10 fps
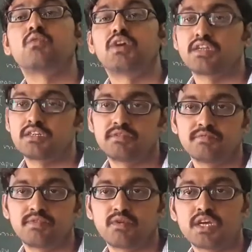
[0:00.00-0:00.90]
work.
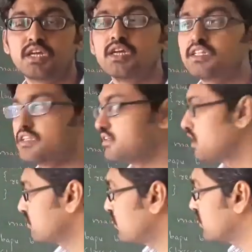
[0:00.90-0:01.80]
Okay, these are
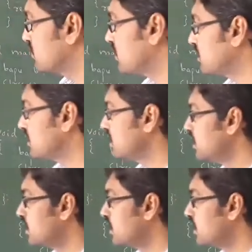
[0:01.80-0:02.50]
the